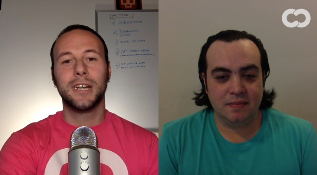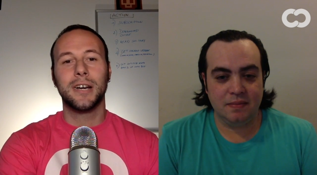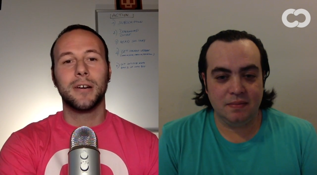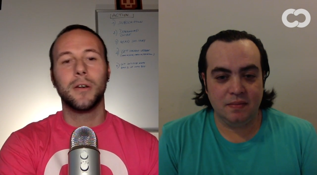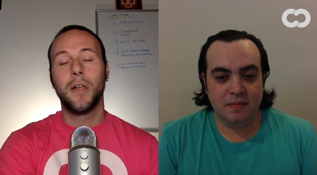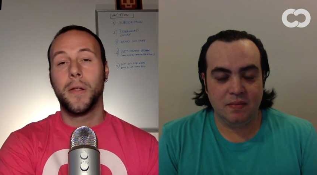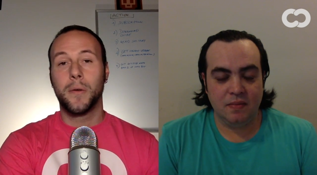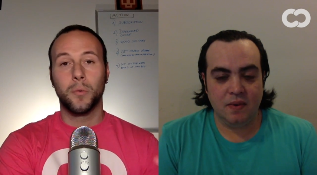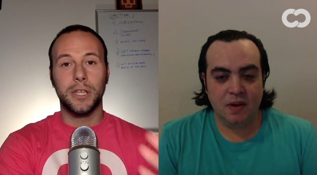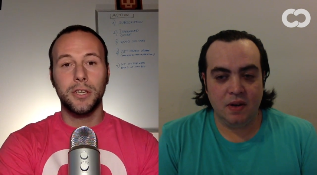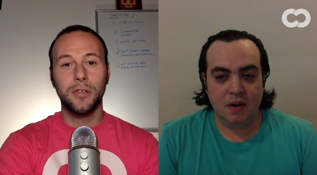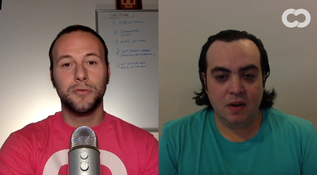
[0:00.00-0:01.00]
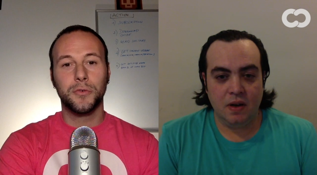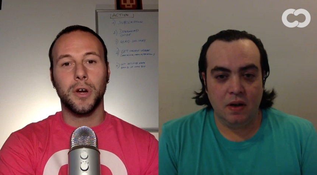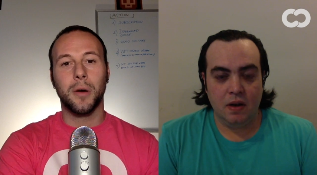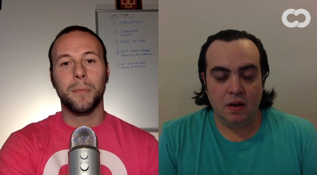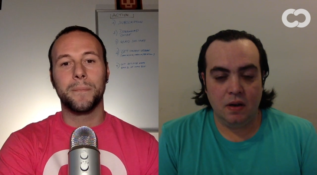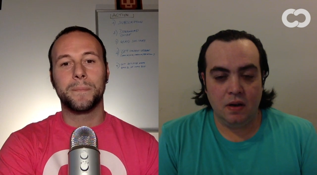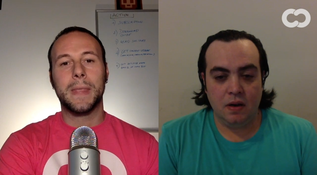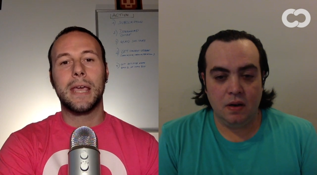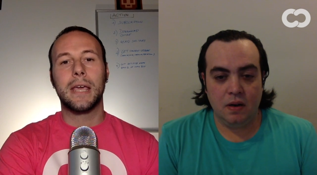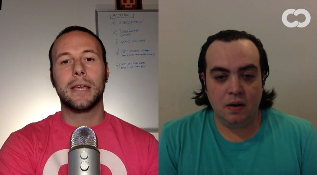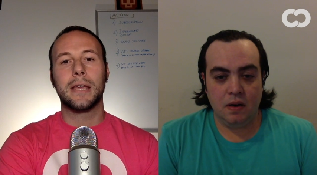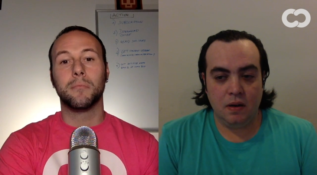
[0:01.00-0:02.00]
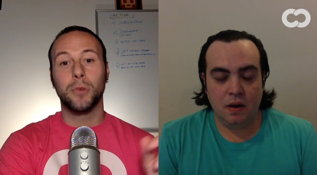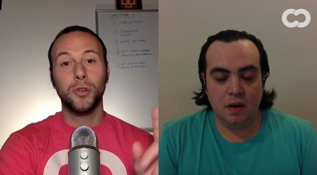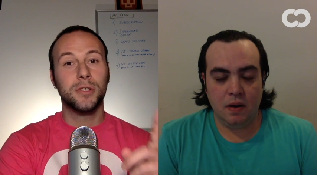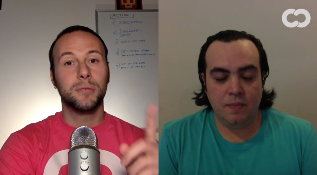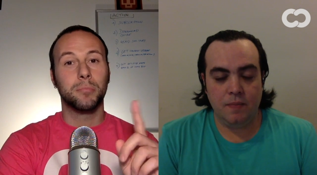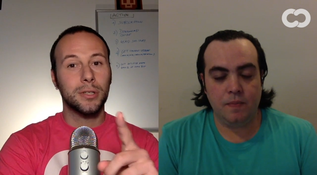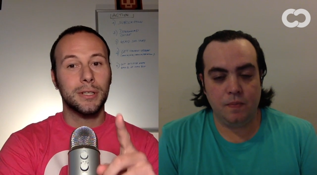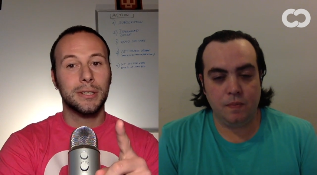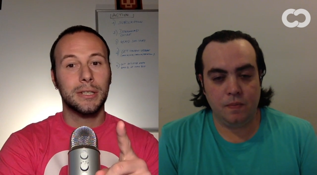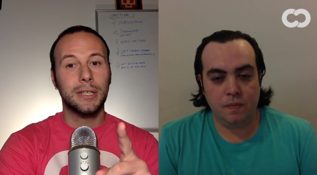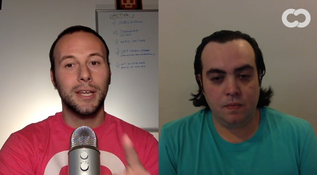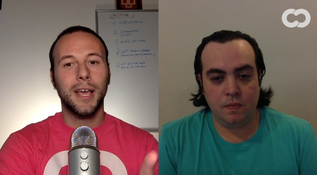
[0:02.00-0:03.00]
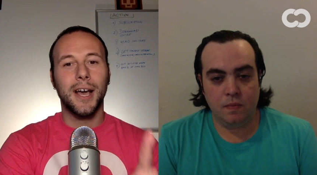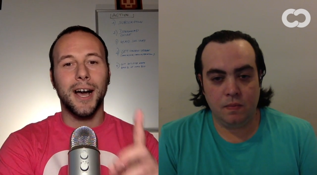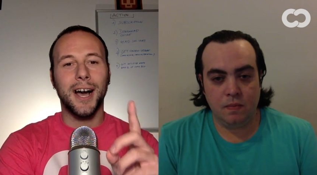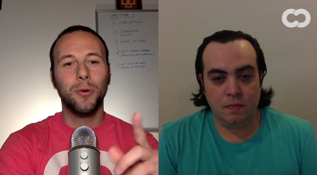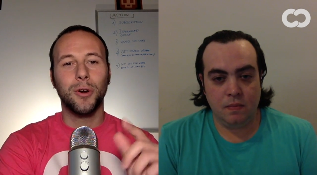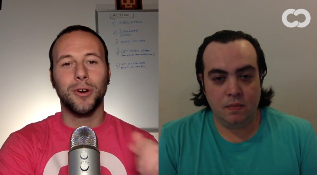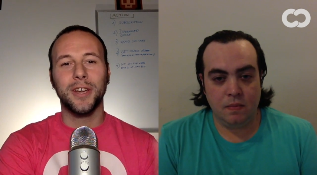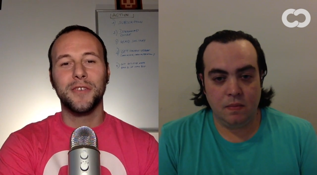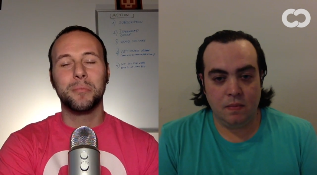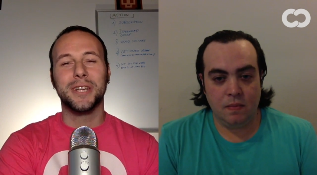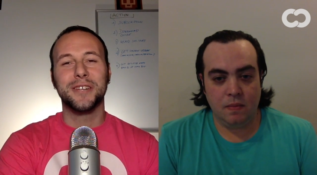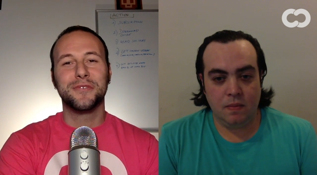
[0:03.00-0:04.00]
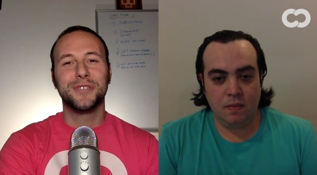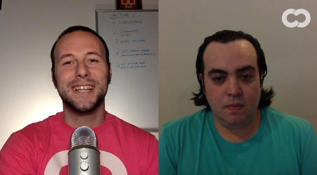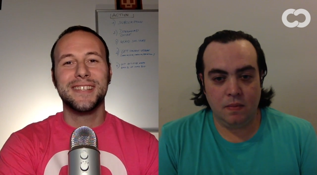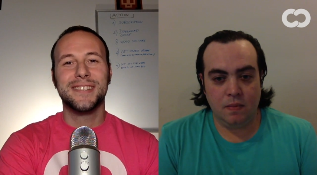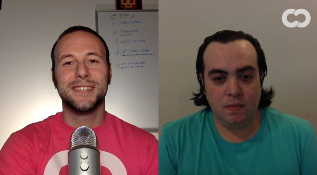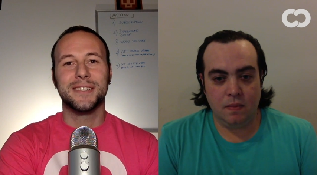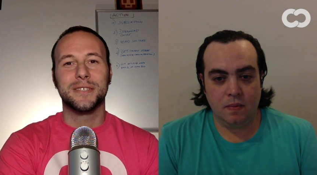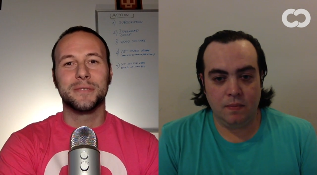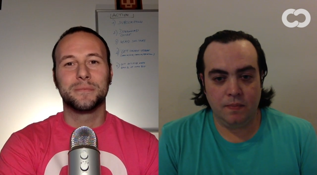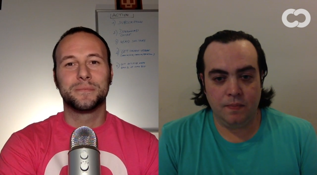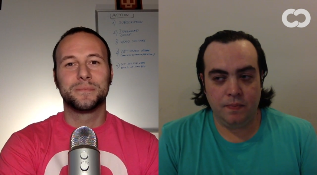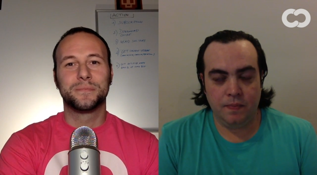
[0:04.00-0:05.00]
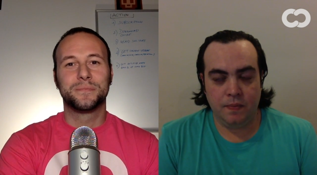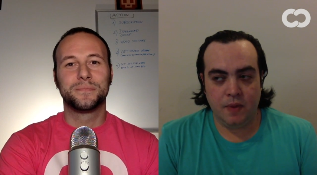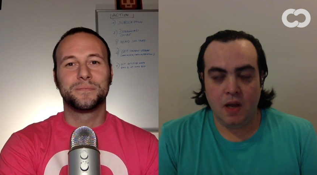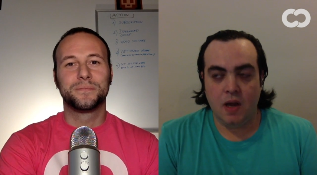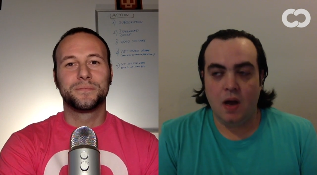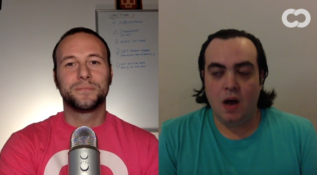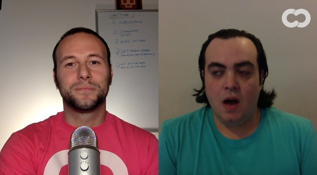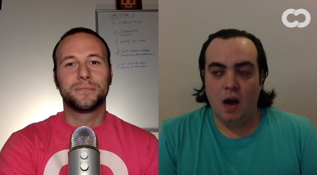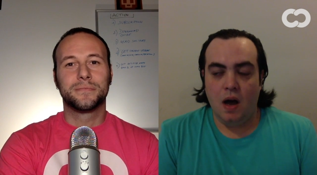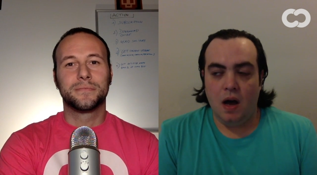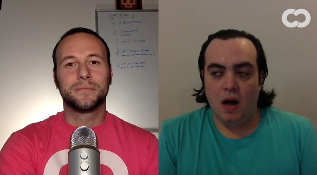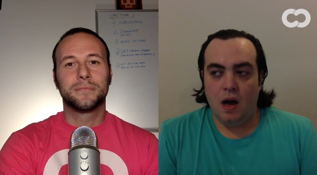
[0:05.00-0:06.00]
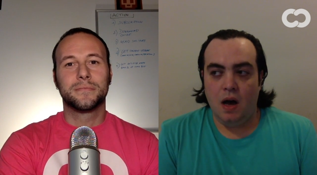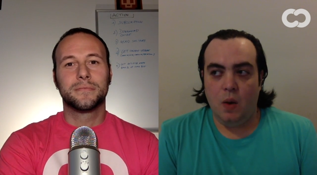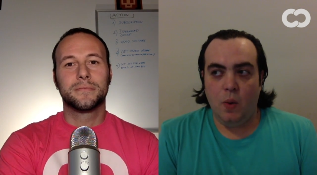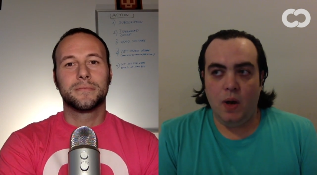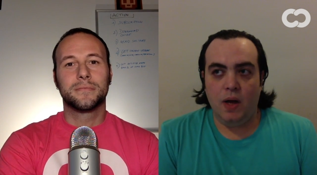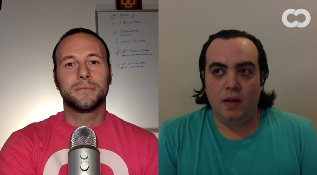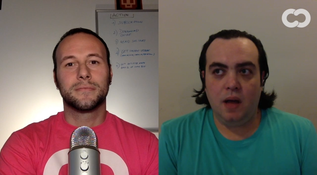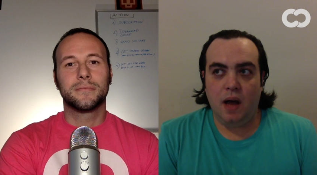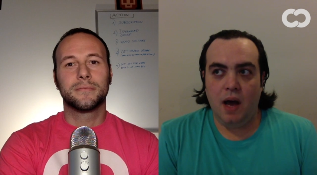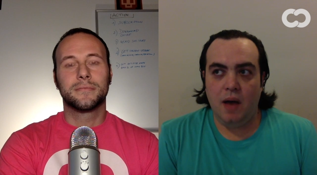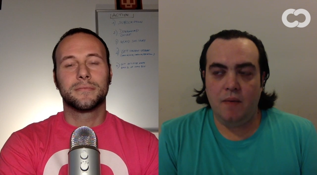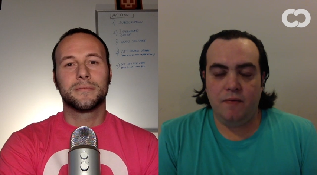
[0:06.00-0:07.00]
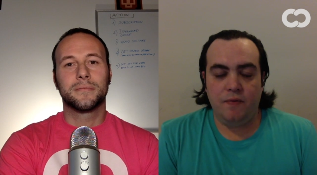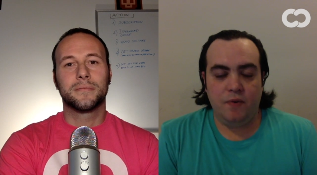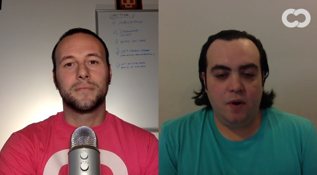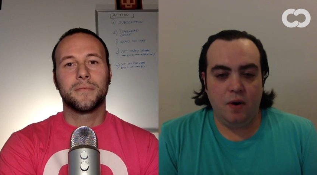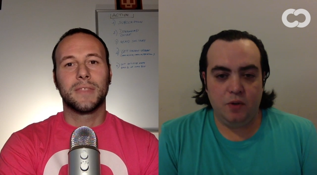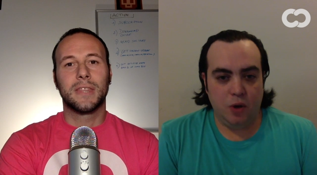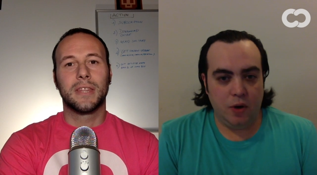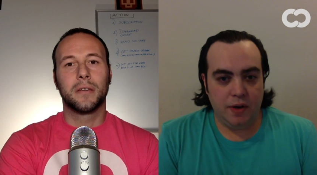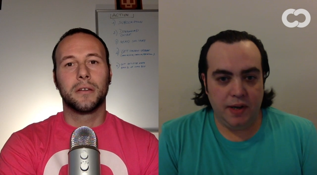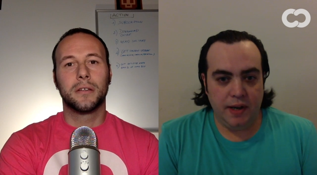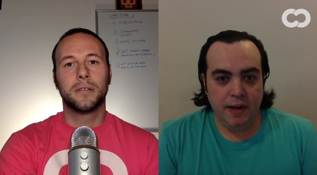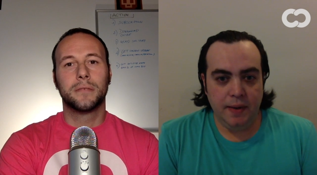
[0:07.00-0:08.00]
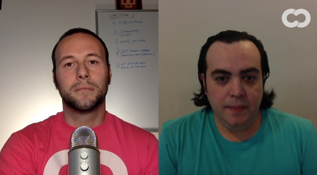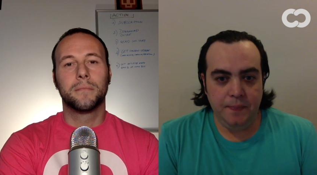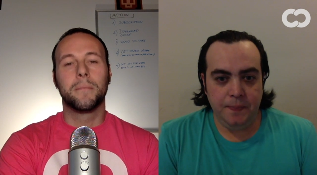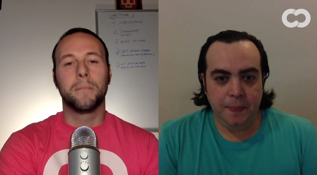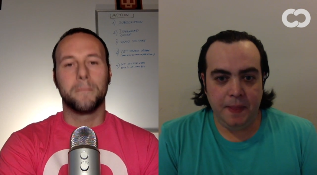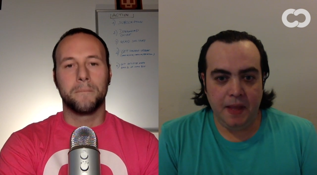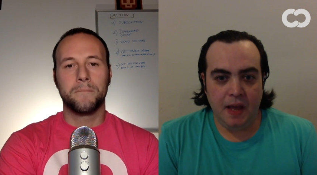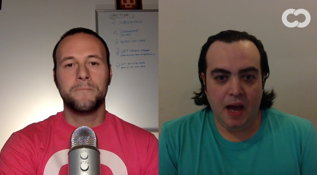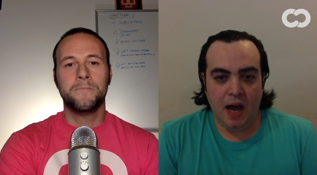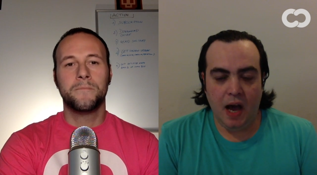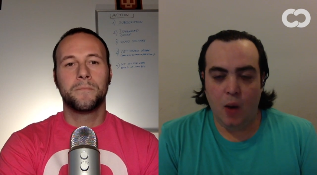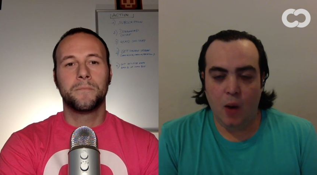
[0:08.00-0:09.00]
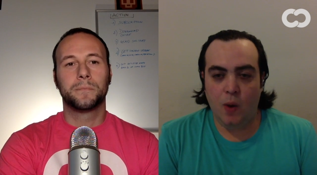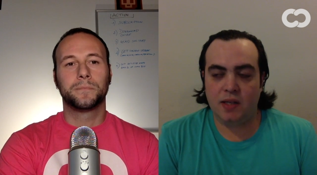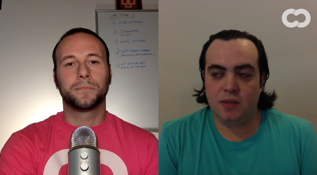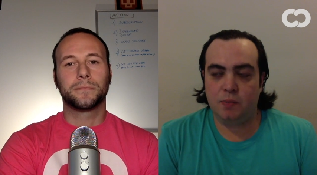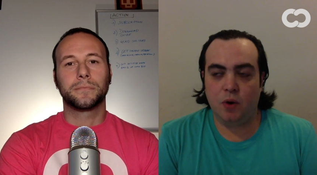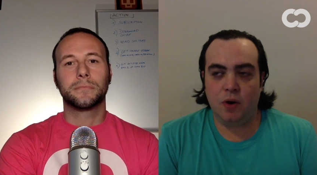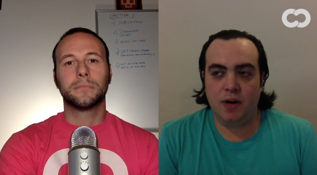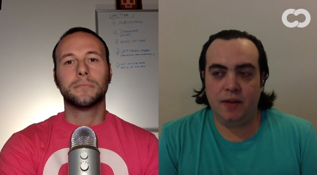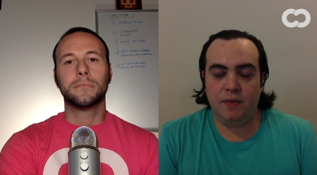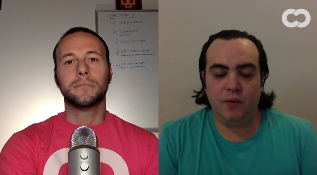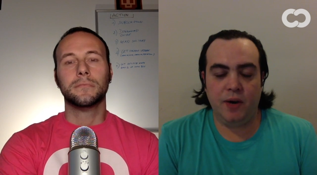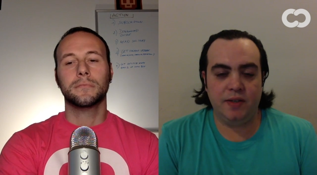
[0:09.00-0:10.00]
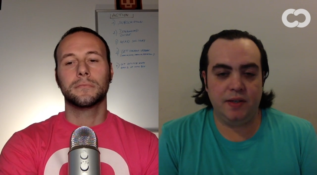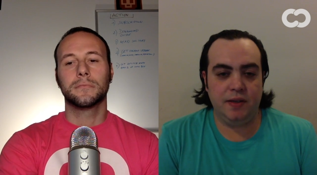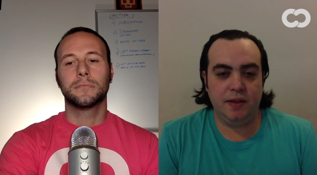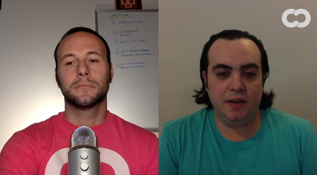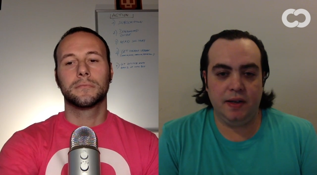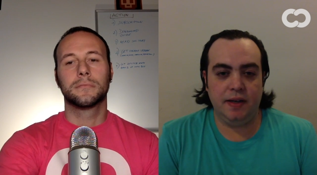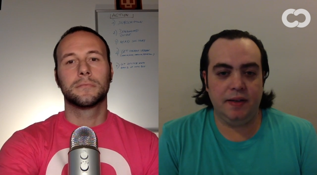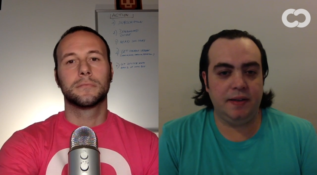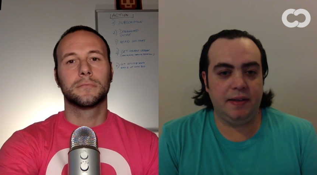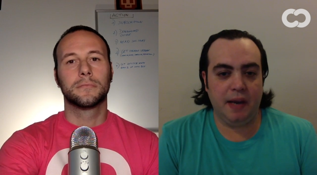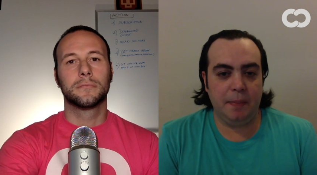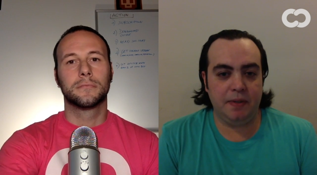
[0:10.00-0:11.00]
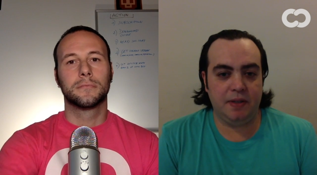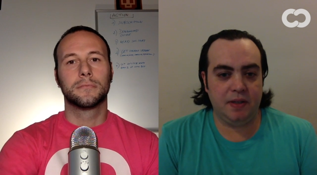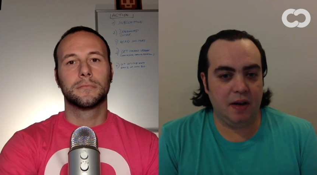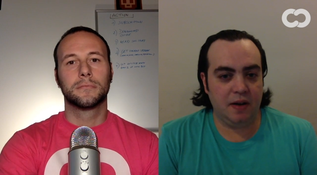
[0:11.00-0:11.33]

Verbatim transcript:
Speaker 1: now? Where are you from? And most importantly, how long have you been a freelancer?
Speaker 2: Uh, well, I'm from Turkey. Mm-hmm. I was born and raised in uh, the capital